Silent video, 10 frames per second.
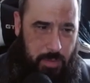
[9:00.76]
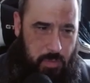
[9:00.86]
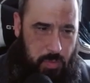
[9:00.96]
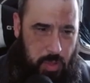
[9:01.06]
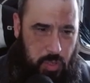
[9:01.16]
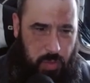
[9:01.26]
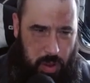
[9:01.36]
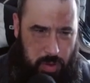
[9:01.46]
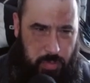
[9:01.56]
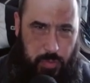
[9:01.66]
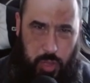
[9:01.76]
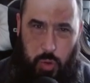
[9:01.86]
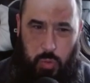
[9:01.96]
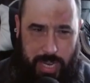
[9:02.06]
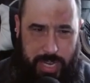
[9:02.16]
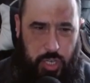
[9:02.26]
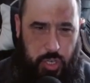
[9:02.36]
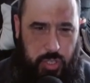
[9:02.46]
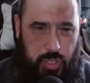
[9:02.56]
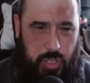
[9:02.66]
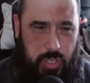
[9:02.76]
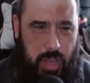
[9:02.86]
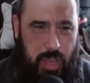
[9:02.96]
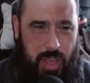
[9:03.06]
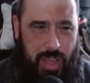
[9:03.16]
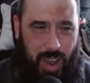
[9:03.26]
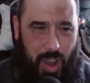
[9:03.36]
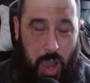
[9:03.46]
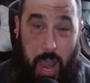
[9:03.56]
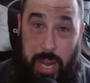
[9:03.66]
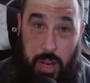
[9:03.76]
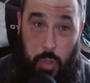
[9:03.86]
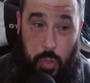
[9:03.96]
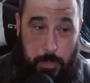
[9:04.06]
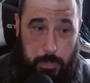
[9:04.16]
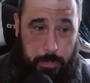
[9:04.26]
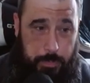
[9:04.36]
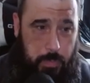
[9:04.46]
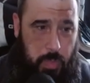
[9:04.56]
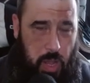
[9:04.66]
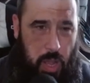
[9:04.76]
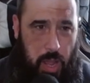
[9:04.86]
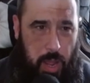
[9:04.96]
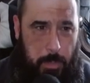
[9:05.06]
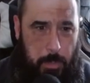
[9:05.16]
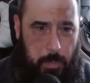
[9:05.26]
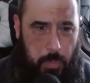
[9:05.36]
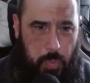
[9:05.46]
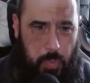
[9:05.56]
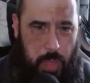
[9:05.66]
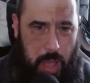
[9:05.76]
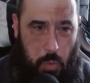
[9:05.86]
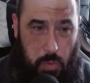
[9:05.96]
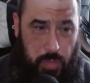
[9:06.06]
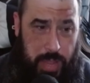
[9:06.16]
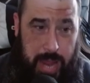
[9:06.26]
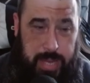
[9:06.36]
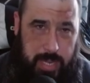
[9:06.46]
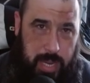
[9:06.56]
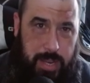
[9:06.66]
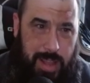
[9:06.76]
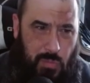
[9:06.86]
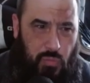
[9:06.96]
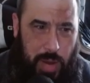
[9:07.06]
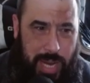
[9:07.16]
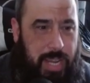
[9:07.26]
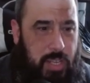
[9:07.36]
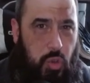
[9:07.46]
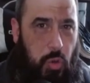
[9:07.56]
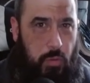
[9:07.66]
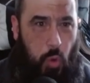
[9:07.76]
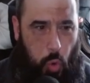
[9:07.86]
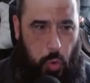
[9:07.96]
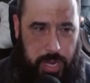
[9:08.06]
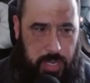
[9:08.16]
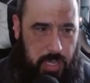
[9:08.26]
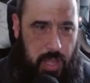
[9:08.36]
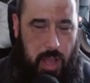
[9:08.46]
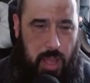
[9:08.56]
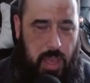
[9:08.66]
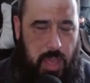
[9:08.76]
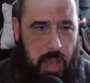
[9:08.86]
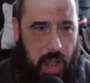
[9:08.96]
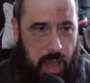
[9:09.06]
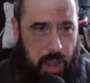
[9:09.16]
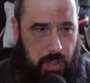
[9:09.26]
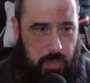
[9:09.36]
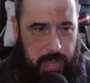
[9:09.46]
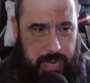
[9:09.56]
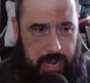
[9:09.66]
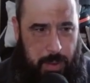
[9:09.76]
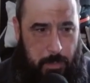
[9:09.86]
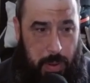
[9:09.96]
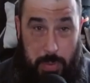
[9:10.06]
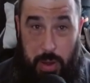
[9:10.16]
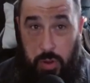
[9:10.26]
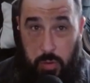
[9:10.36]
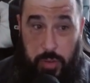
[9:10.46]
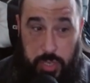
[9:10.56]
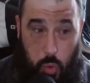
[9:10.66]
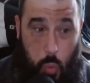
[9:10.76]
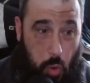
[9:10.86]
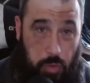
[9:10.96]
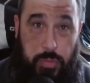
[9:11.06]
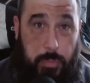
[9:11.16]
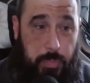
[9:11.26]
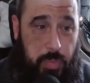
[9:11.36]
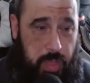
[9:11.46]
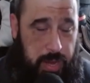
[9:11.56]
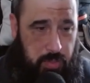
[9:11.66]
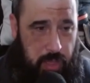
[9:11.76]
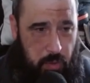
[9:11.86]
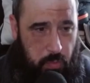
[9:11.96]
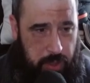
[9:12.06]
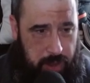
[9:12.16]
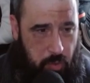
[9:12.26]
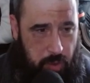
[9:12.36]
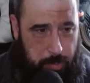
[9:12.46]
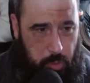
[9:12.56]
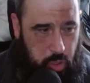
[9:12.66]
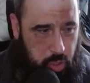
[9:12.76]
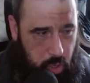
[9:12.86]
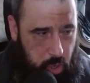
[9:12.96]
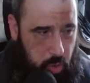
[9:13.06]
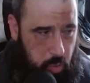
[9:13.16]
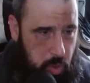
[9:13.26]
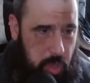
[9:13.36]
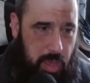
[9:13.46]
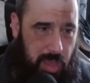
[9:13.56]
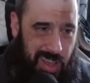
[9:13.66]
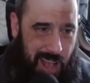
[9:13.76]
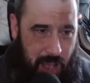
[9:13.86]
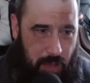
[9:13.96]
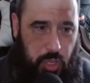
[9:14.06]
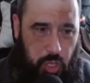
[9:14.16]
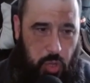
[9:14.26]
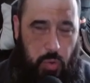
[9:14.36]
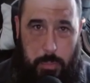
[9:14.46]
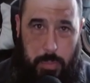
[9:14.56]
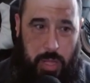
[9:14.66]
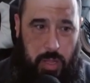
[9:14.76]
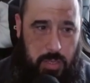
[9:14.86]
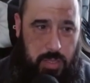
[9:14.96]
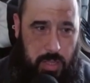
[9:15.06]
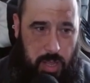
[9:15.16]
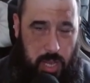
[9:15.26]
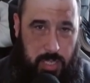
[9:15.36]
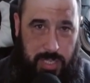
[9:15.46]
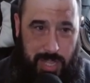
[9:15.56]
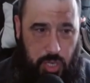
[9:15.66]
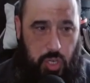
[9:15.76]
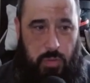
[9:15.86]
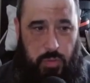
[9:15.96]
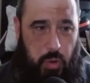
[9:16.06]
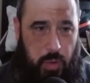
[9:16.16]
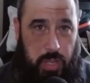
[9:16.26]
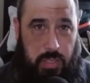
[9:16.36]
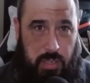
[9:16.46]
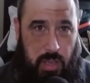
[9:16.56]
there's very few legions like them out of the 18 that really sort of hone into that, and the Imperial Fists are one of them. They are able to have a unit build, a selection of units